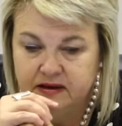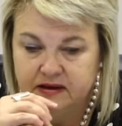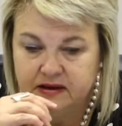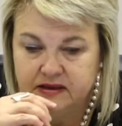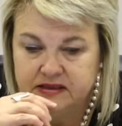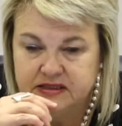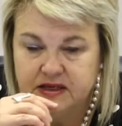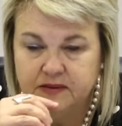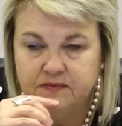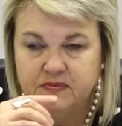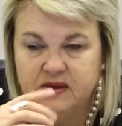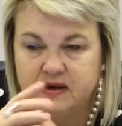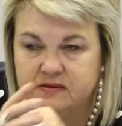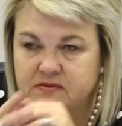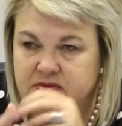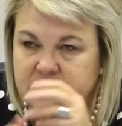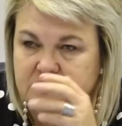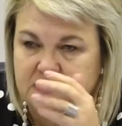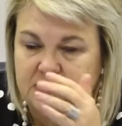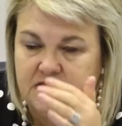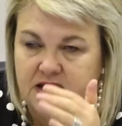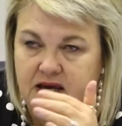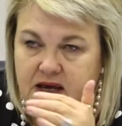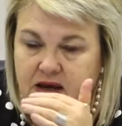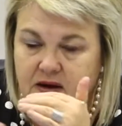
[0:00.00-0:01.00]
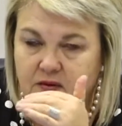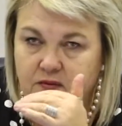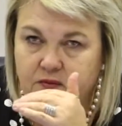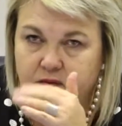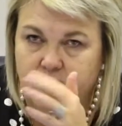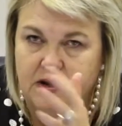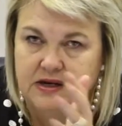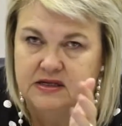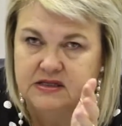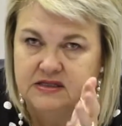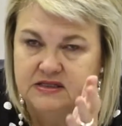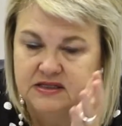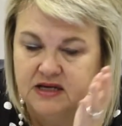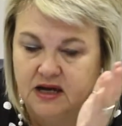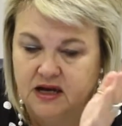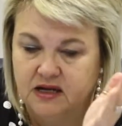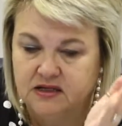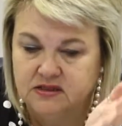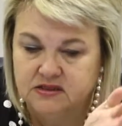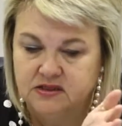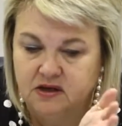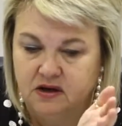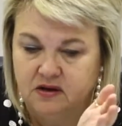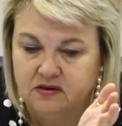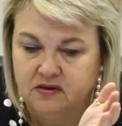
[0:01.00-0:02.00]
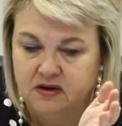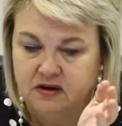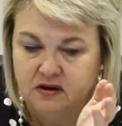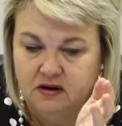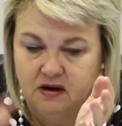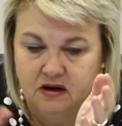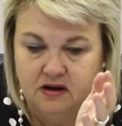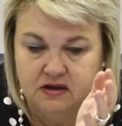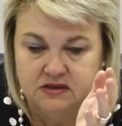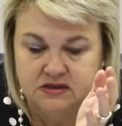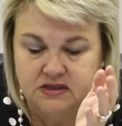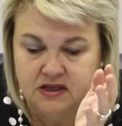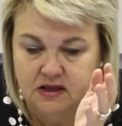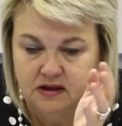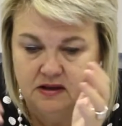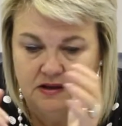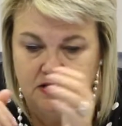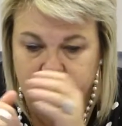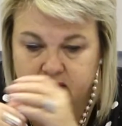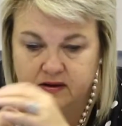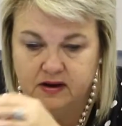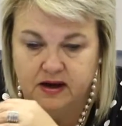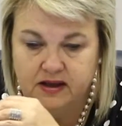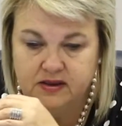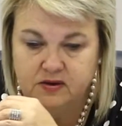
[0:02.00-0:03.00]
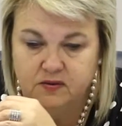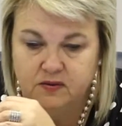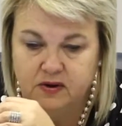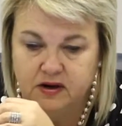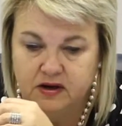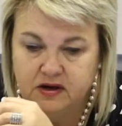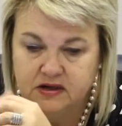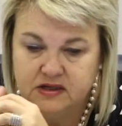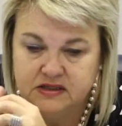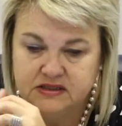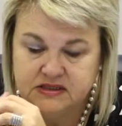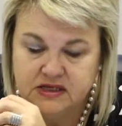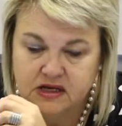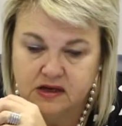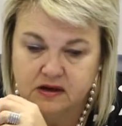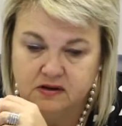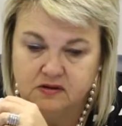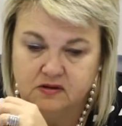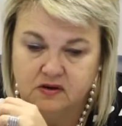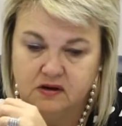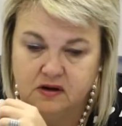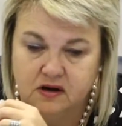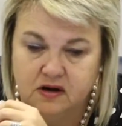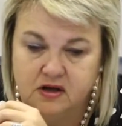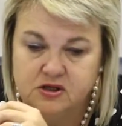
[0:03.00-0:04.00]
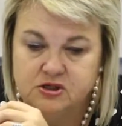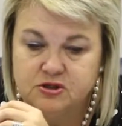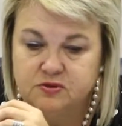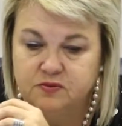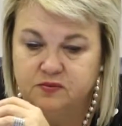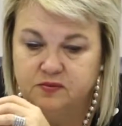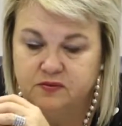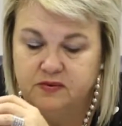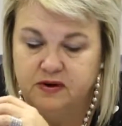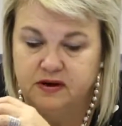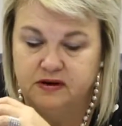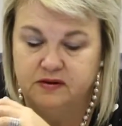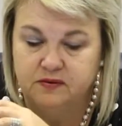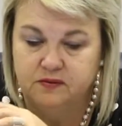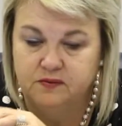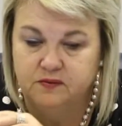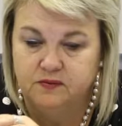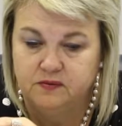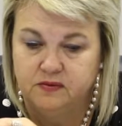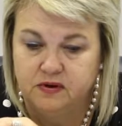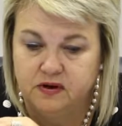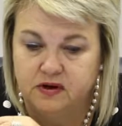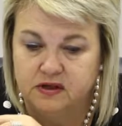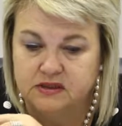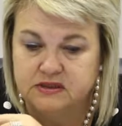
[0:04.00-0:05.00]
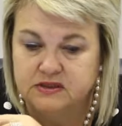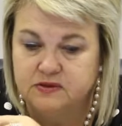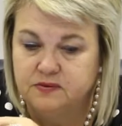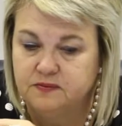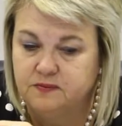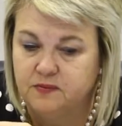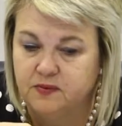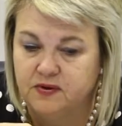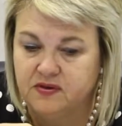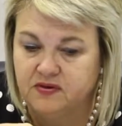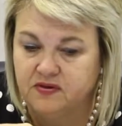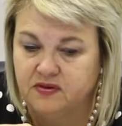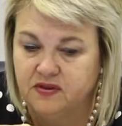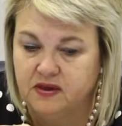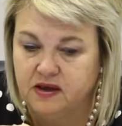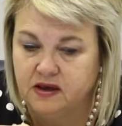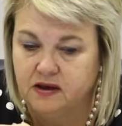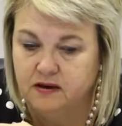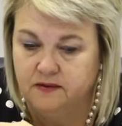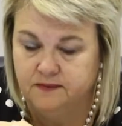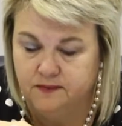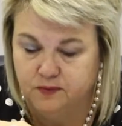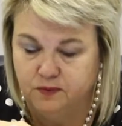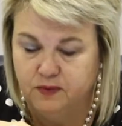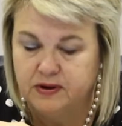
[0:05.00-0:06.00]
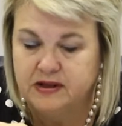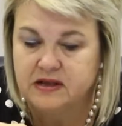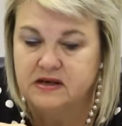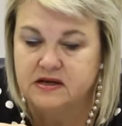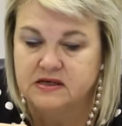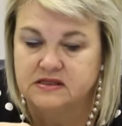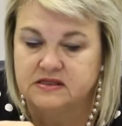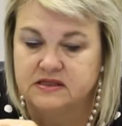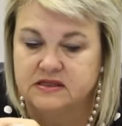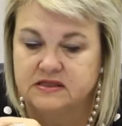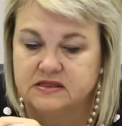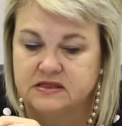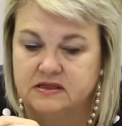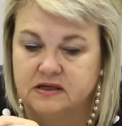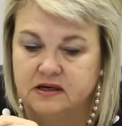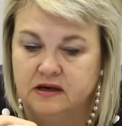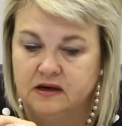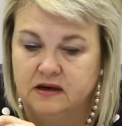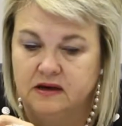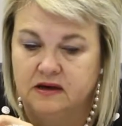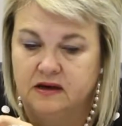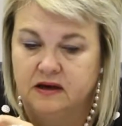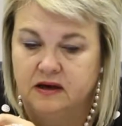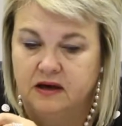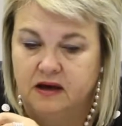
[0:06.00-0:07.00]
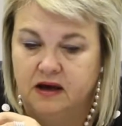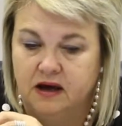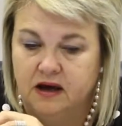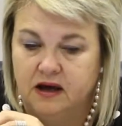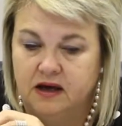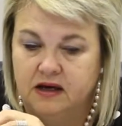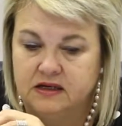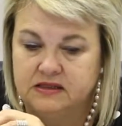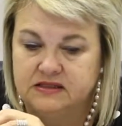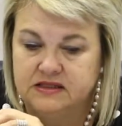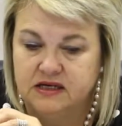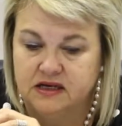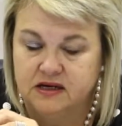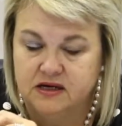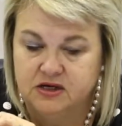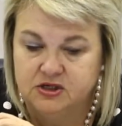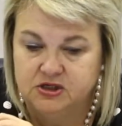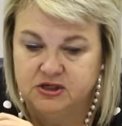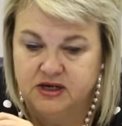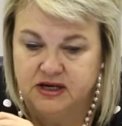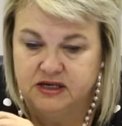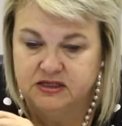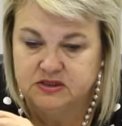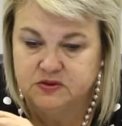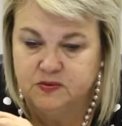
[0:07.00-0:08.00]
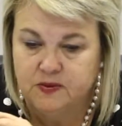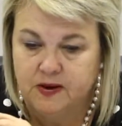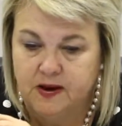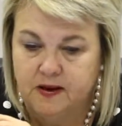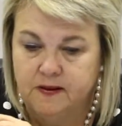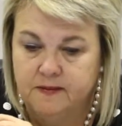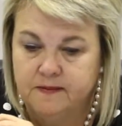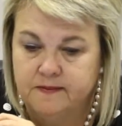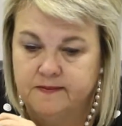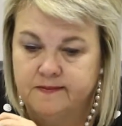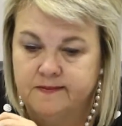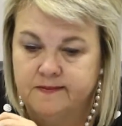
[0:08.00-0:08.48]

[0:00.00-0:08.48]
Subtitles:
Sometimes the one signs on the last and the other one on the second to last with the witness's signature as well.